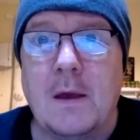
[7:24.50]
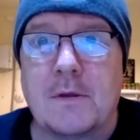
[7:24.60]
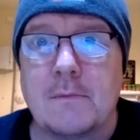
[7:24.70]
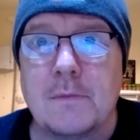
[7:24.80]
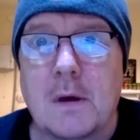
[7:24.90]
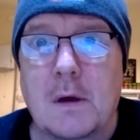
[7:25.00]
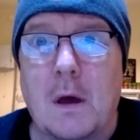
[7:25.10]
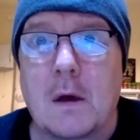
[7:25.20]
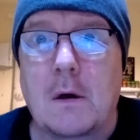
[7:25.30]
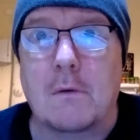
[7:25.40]
some
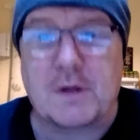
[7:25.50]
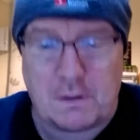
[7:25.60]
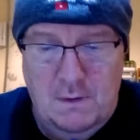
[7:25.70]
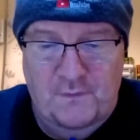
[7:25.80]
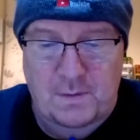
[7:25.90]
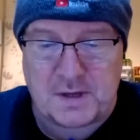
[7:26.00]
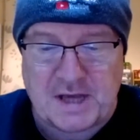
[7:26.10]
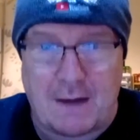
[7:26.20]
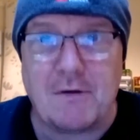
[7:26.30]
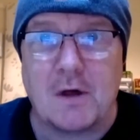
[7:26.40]
ghost story from the
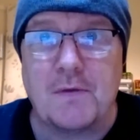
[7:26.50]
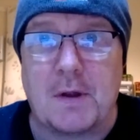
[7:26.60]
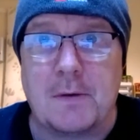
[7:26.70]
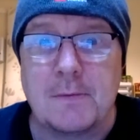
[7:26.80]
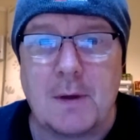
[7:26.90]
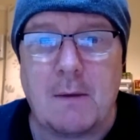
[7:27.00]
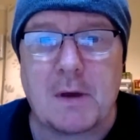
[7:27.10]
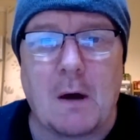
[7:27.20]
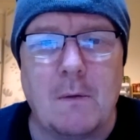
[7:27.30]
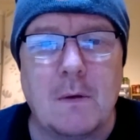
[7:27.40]
Tower of London. Here we
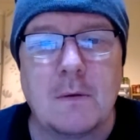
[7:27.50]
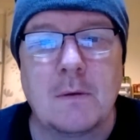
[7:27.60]
go.